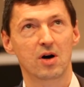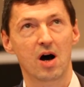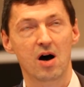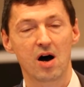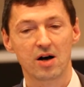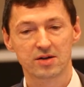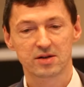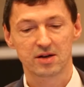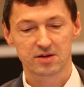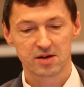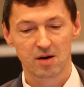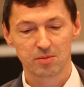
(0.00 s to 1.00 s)
are
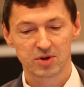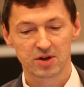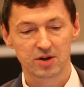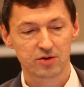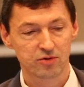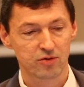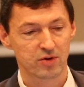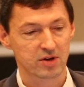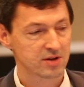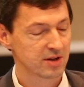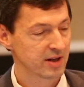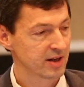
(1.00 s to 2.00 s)
asking somebody to
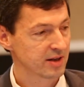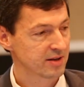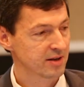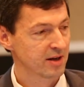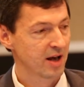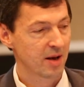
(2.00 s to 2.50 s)
translate